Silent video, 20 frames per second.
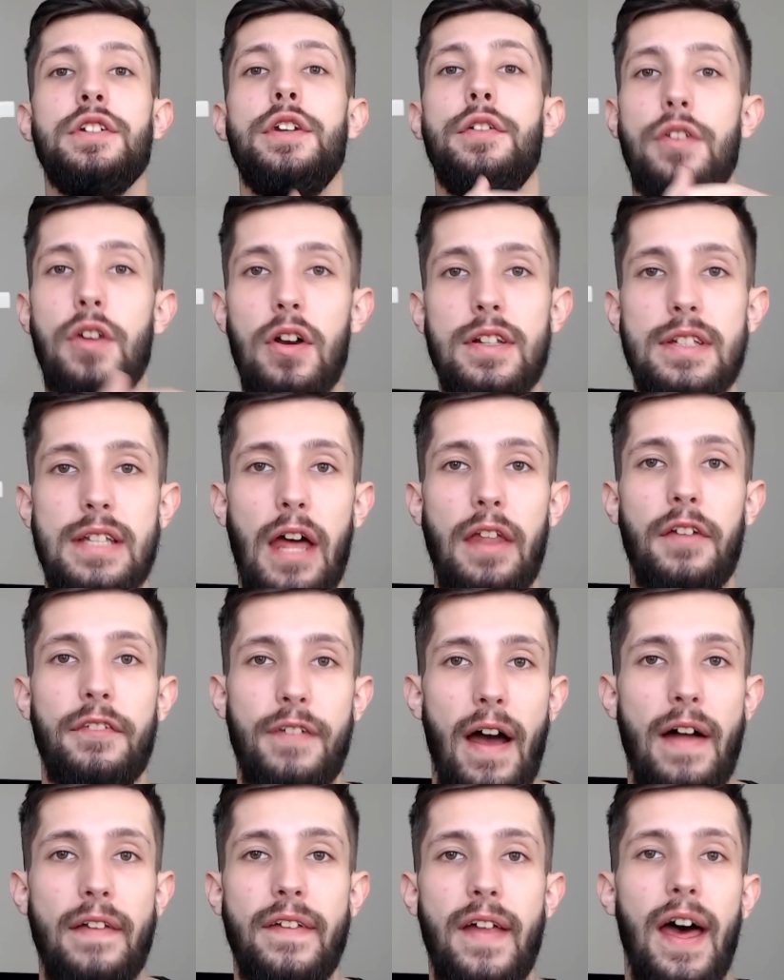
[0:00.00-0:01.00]
You've looked at the
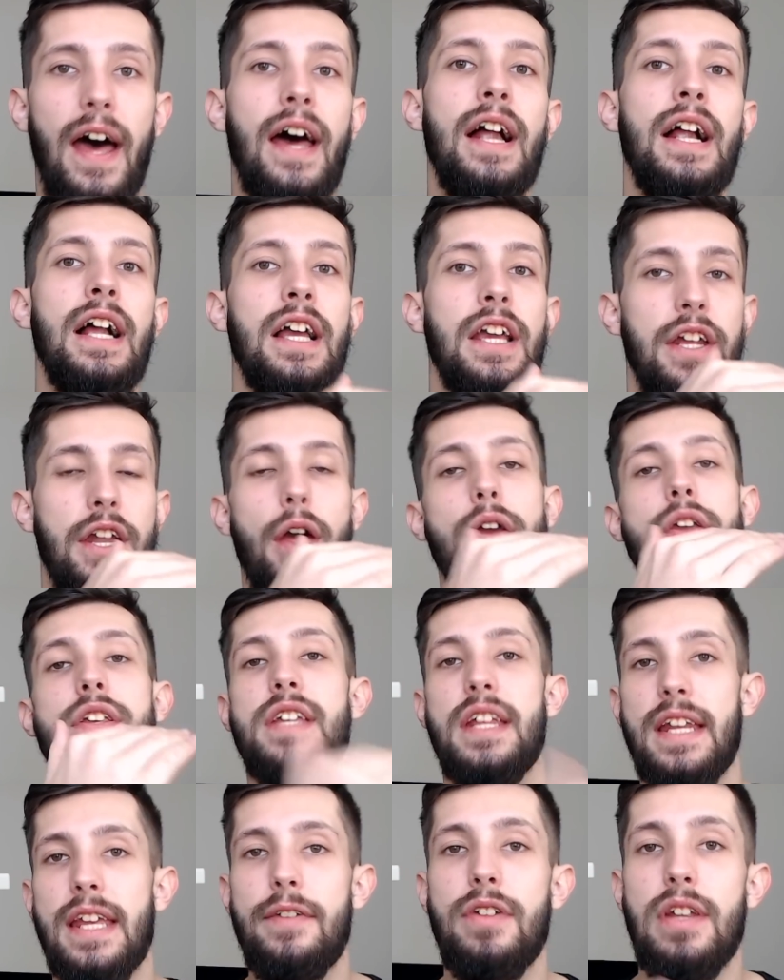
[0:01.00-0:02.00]
fact that, you know, it's
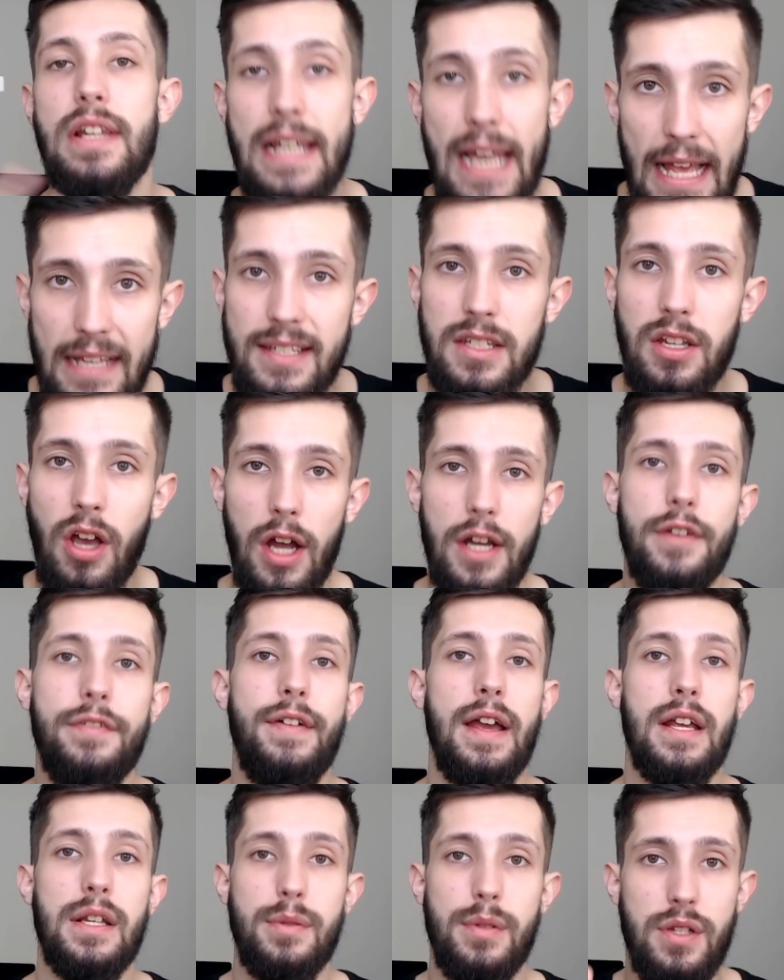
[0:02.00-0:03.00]
going to give you less side
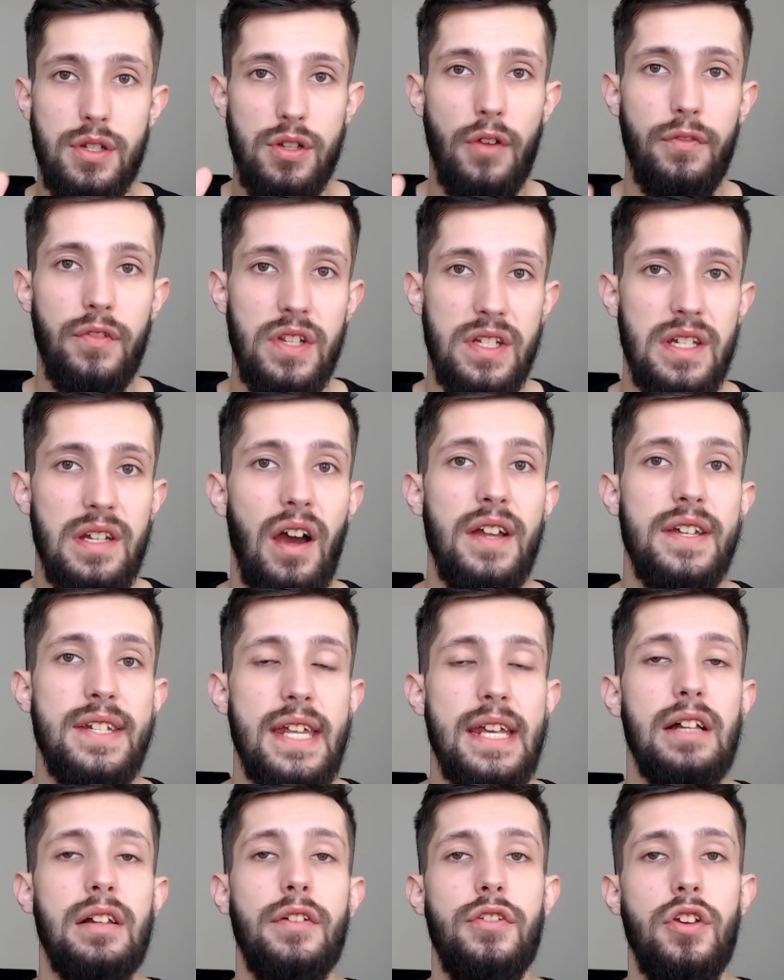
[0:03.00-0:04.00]
effects, which is obviously
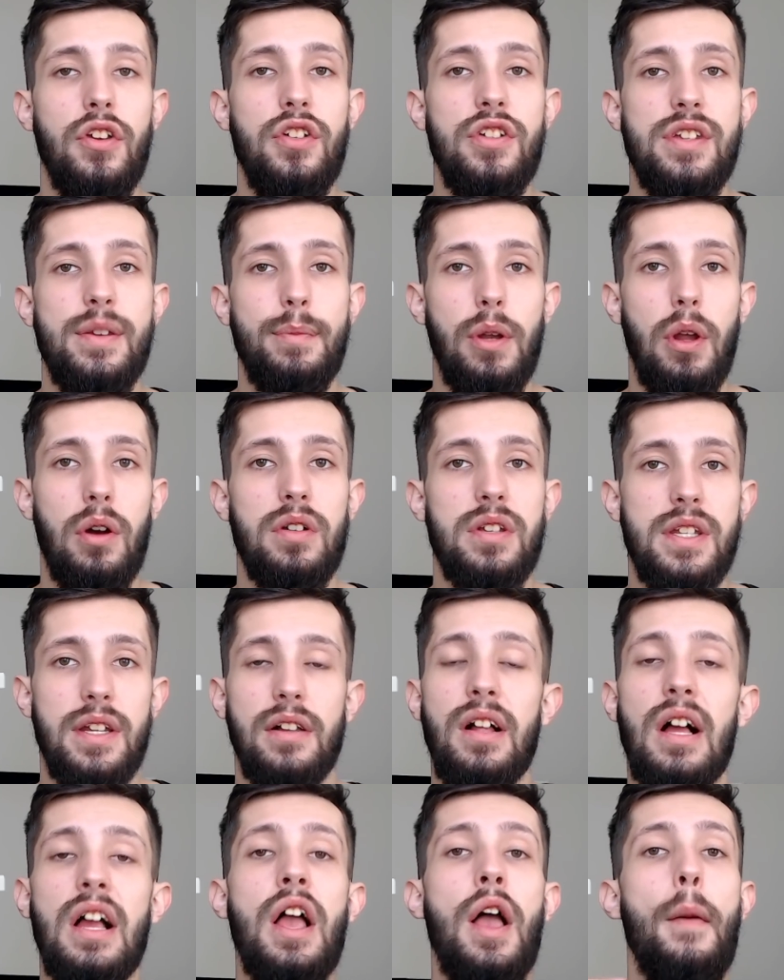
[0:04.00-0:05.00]
ideal if you're using minoxidil,